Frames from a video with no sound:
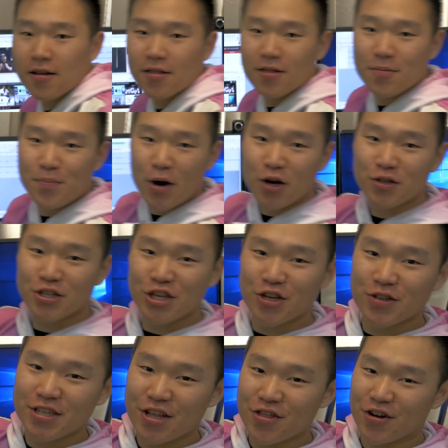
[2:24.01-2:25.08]
the Bose
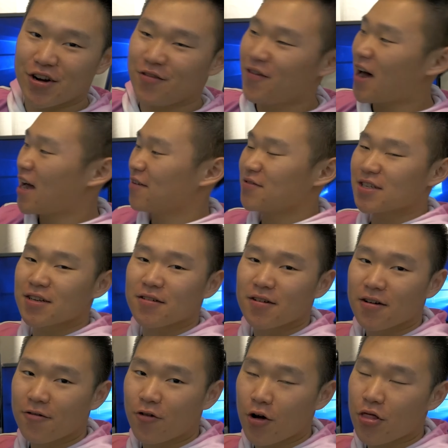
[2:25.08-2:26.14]
QC35s.
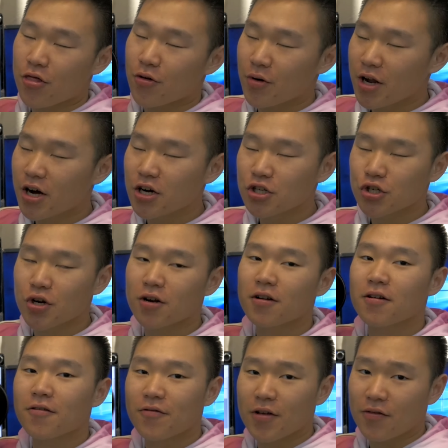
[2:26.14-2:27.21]
For
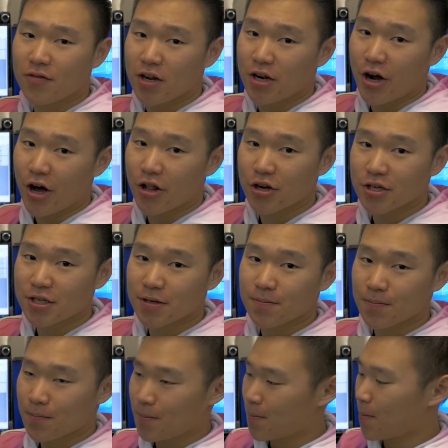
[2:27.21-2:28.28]
$350,
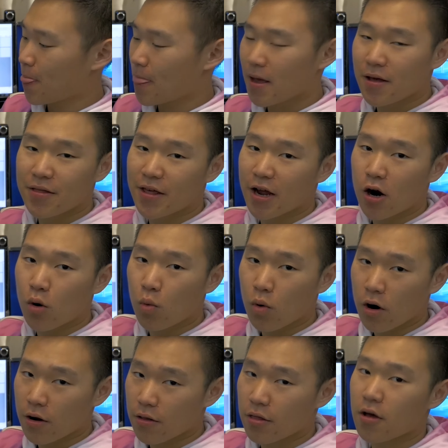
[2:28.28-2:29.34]
they are
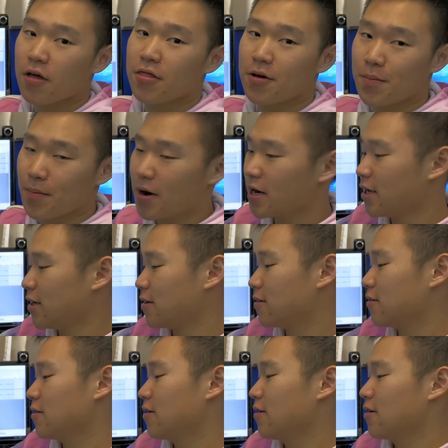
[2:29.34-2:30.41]
worth the money.
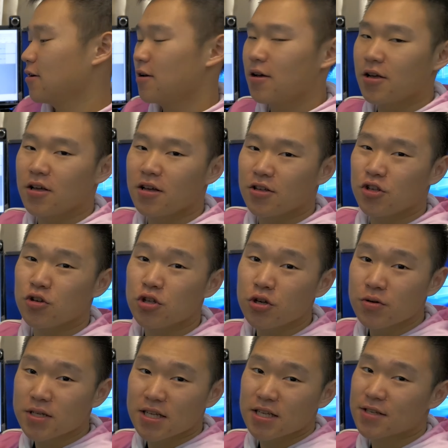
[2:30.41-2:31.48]
You
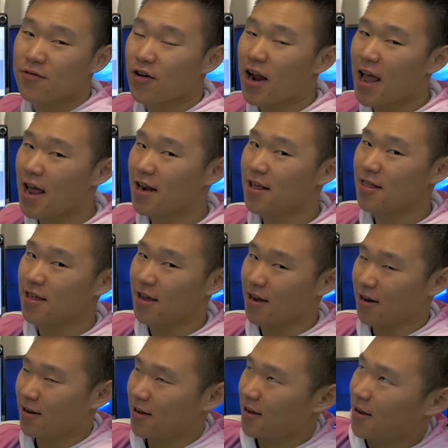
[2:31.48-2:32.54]
use these for anything.